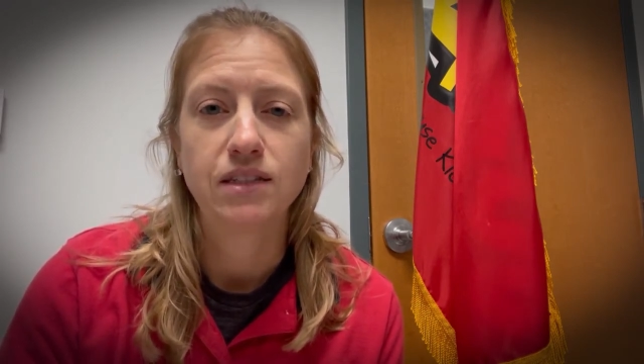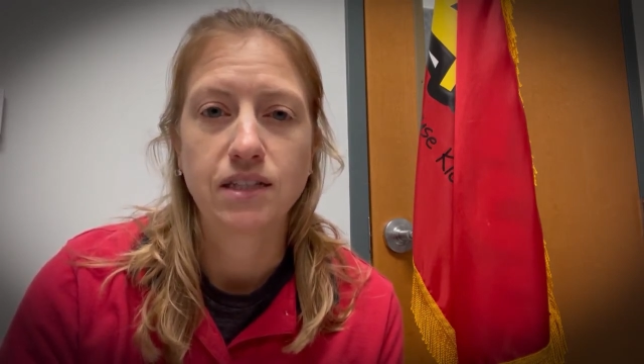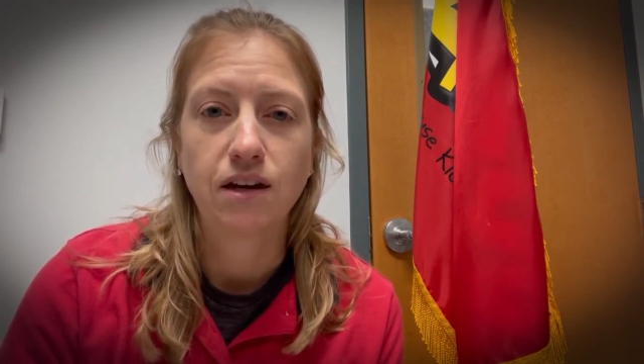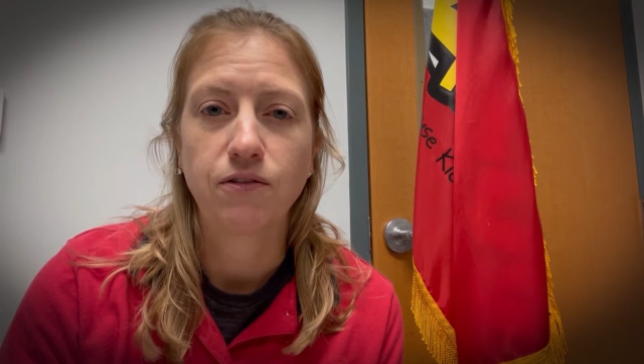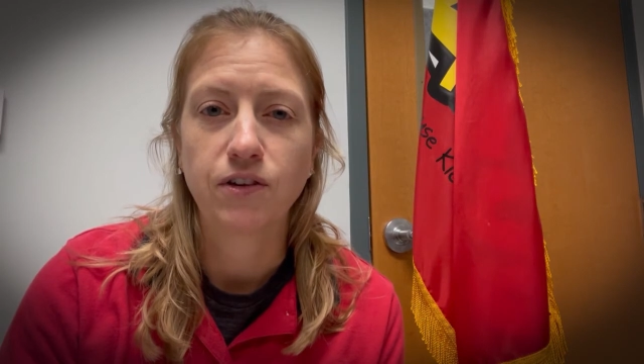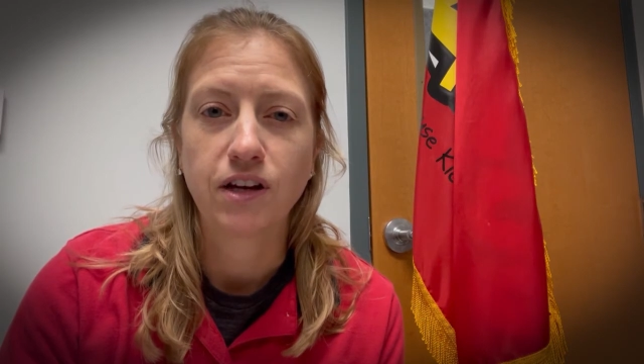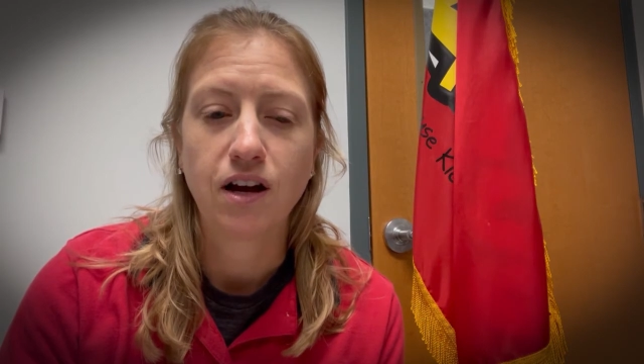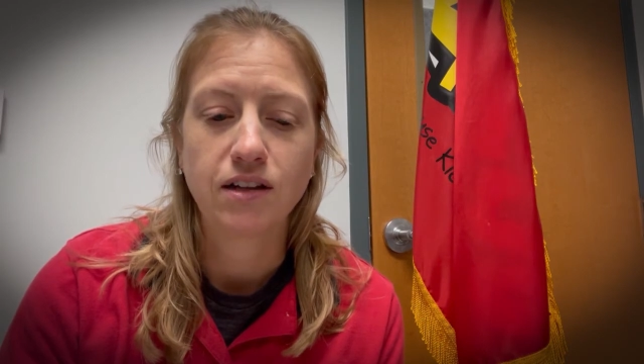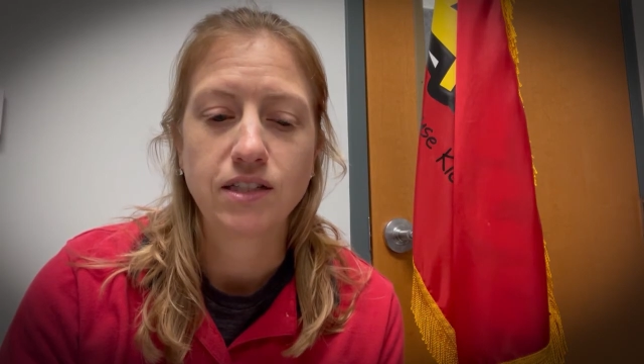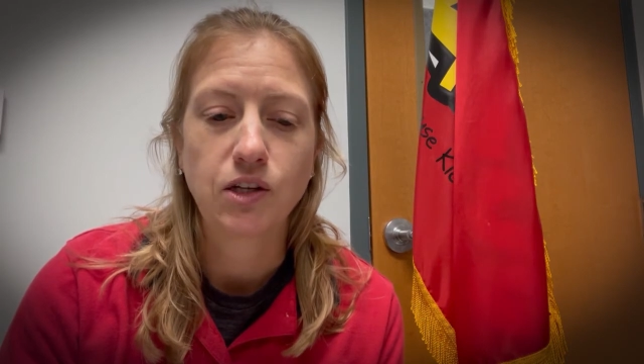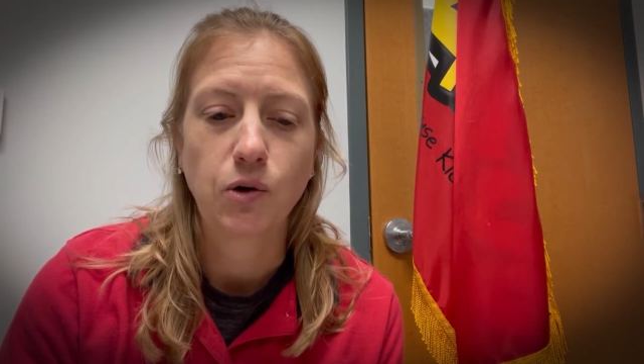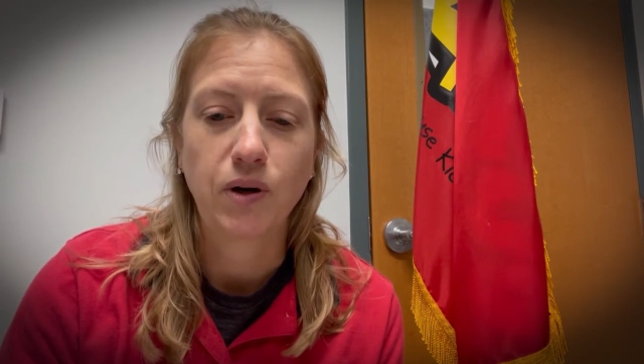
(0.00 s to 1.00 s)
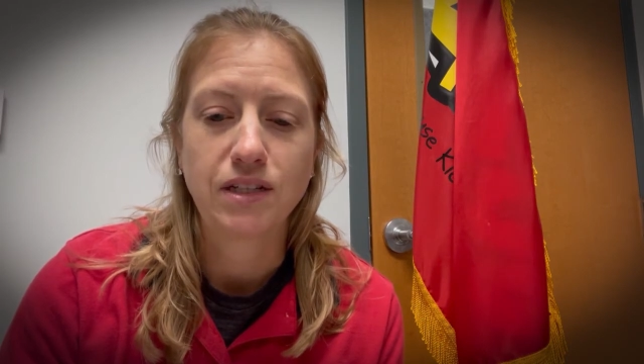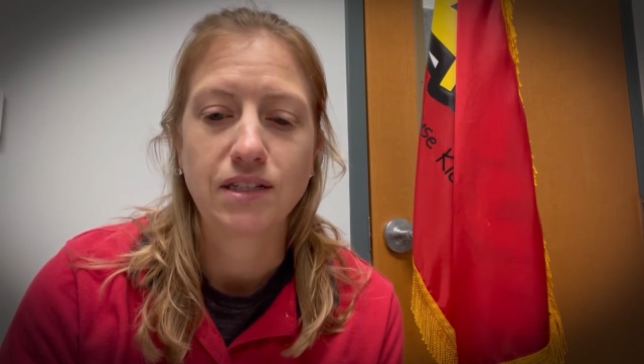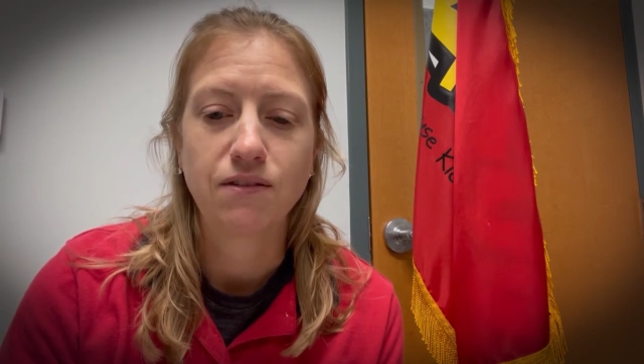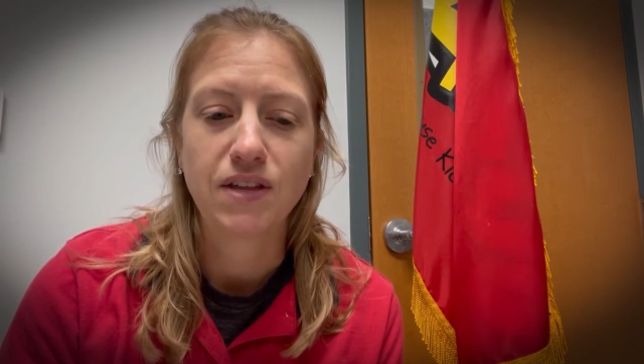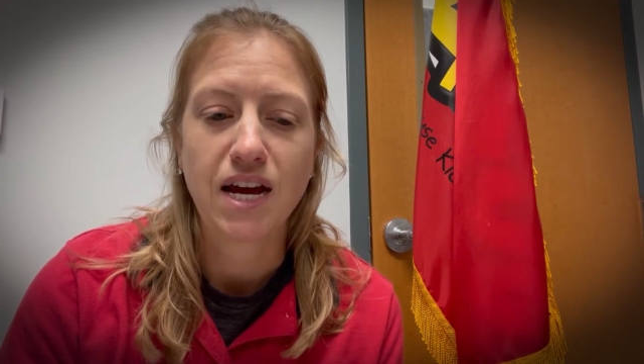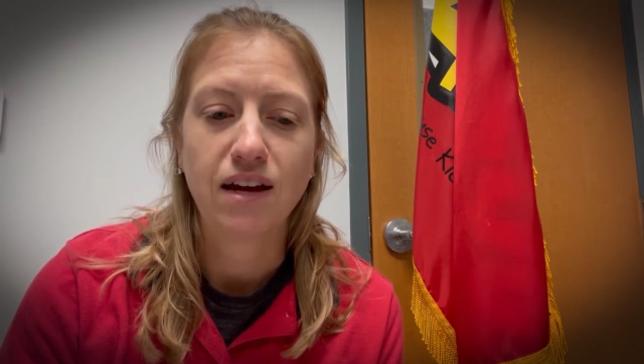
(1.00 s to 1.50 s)
suffer the consequence
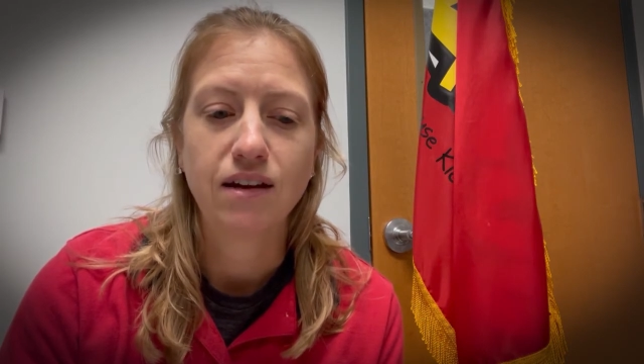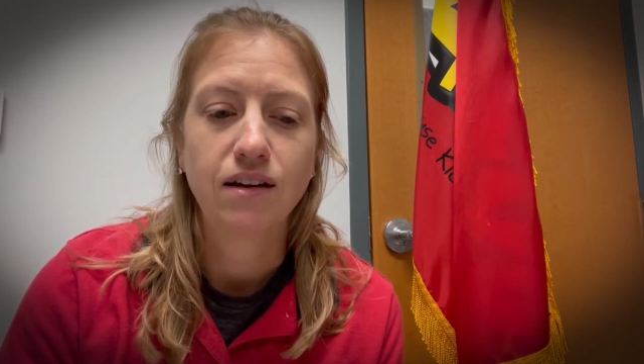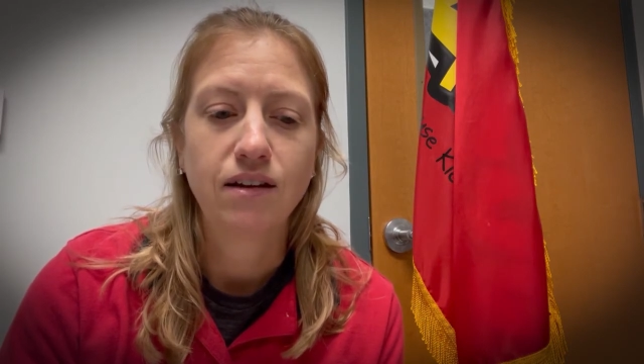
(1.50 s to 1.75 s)
of that.